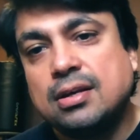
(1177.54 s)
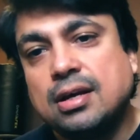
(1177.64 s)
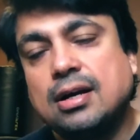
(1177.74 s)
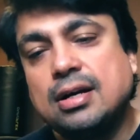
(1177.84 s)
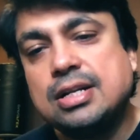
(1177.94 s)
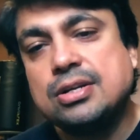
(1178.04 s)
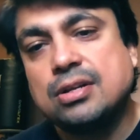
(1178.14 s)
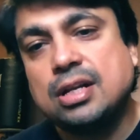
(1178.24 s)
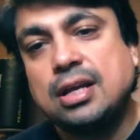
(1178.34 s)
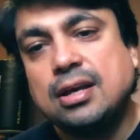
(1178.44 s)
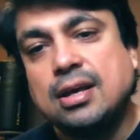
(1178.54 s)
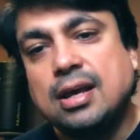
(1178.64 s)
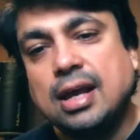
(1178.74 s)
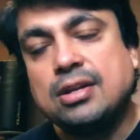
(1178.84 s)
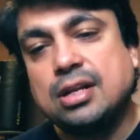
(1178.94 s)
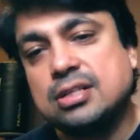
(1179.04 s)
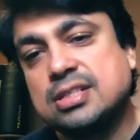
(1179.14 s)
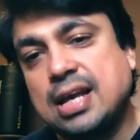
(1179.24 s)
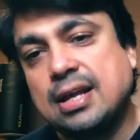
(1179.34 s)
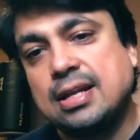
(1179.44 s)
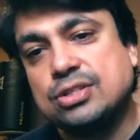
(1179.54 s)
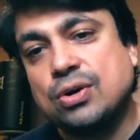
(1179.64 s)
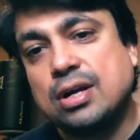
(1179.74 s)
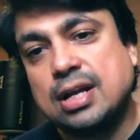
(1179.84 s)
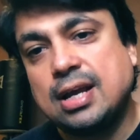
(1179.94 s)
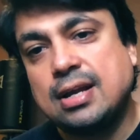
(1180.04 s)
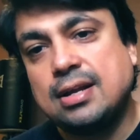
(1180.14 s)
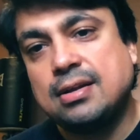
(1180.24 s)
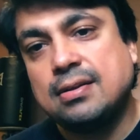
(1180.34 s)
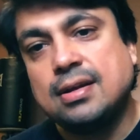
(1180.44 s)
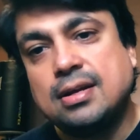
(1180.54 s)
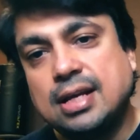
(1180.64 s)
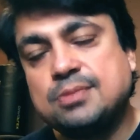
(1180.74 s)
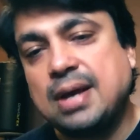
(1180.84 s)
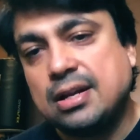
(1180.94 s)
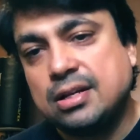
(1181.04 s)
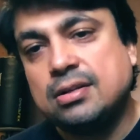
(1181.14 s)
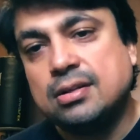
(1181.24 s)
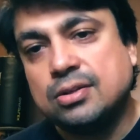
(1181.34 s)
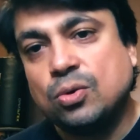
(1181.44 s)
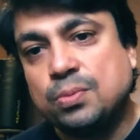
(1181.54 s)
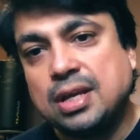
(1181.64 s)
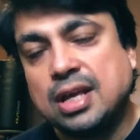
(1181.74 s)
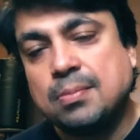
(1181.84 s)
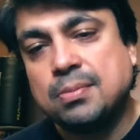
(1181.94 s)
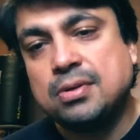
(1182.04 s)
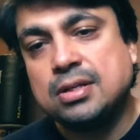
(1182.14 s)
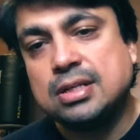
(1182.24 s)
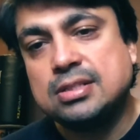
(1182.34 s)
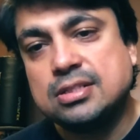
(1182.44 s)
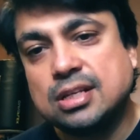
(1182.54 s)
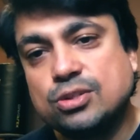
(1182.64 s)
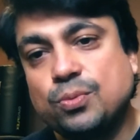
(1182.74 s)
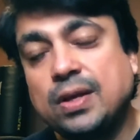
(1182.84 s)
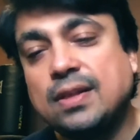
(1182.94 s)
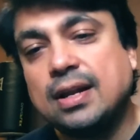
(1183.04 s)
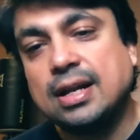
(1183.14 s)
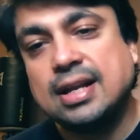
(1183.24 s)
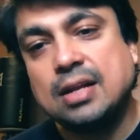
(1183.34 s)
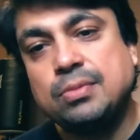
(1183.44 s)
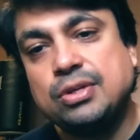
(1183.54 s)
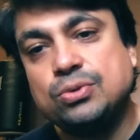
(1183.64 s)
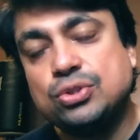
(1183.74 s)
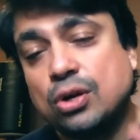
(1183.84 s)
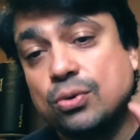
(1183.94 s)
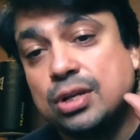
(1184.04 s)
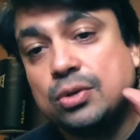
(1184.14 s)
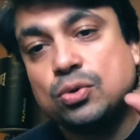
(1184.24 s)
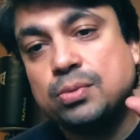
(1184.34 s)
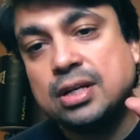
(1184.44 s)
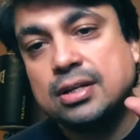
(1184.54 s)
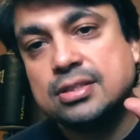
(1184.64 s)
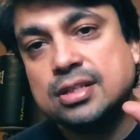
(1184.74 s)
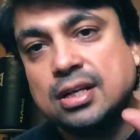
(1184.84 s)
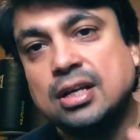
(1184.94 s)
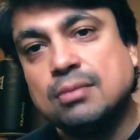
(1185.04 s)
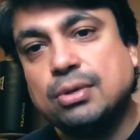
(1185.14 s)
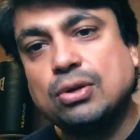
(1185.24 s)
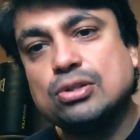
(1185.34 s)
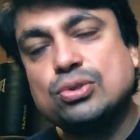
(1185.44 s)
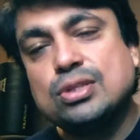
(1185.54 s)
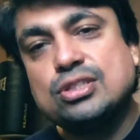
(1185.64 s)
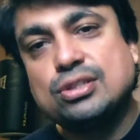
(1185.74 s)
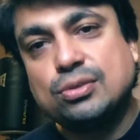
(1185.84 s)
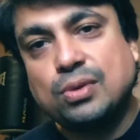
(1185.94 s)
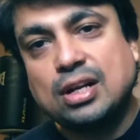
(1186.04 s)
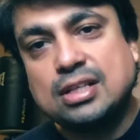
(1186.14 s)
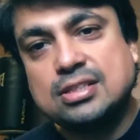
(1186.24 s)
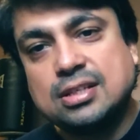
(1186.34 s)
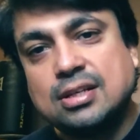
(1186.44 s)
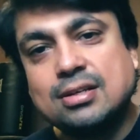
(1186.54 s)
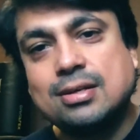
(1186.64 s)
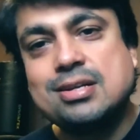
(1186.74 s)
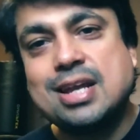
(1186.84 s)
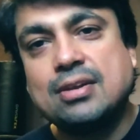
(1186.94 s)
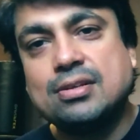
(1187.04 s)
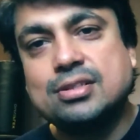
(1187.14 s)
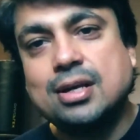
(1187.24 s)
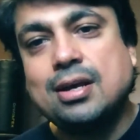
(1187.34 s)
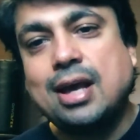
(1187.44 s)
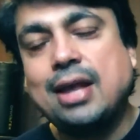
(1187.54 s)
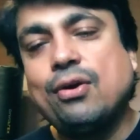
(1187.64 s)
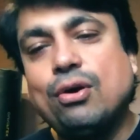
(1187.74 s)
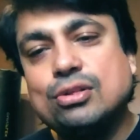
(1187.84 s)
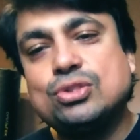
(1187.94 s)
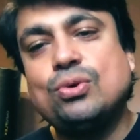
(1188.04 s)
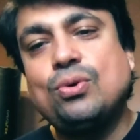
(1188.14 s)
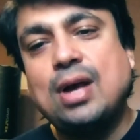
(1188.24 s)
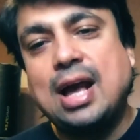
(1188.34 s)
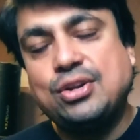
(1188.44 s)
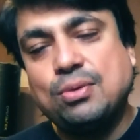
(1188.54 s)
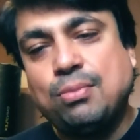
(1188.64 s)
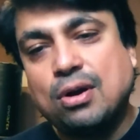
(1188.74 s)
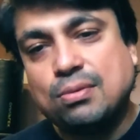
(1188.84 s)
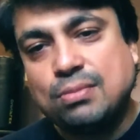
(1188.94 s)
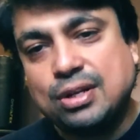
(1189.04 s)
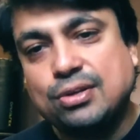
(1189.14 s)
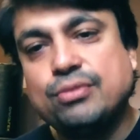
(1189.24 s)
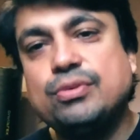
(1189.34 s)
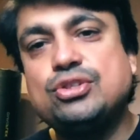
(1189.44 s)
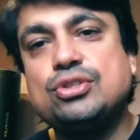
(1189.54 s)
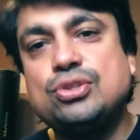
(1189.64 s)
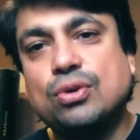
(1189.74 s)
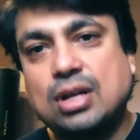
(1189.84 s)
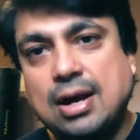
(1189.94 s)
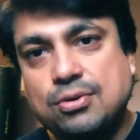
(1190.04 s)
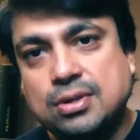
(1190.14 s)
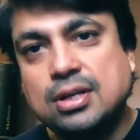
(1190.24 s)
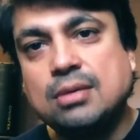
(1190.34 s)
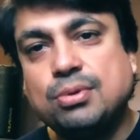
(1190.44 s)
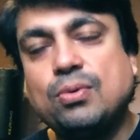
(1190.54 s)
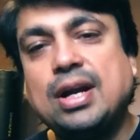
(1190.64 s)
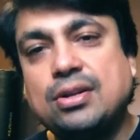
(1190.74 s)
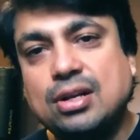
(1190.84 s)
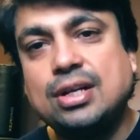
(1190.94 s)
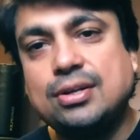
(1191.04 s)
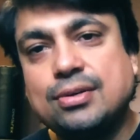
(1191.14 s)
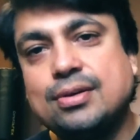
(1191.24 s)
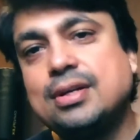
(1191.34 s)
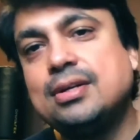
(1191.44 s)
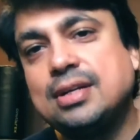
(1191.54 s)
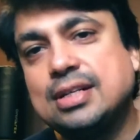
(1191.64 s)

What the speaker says: internally, and Terrascan has gone ahead and expanded the OPA capabilities in such a way that it can be used not only in Kubernetes, but also in serverless containers, and also at your bottom layer, which is your cloud provider layer as